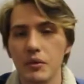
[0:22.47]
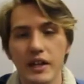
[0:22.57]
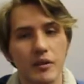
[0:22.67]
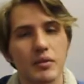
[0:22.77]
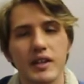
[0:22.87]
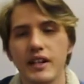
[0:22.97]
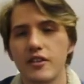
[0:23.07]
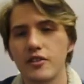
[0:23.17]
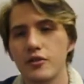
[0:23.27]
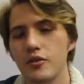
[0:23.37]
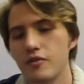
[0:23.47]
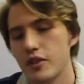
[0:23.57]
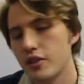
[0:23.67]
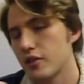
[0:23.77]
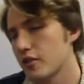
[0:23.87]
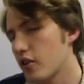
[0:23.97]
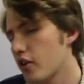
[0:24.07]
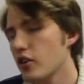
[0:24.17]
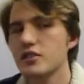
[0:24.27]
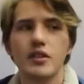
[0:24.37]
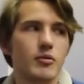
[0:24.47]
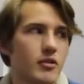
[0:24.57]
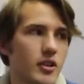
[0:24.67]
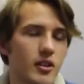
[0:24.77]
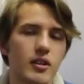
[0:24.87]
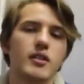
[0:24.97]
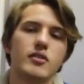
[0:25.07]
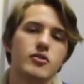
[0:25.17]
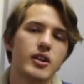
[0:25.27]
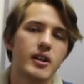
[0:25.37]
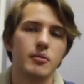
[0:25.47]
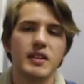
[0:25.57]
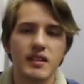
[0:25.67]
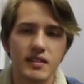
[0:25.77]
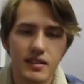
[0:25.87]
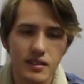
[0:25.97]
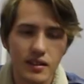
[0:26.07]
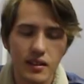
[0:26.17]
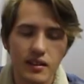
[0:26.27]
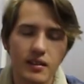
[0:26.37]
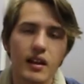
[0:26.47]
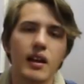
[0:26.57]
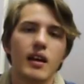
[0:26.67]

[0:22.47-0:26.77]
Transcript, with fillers: had planned on doing videos all summer long, trying to be consistent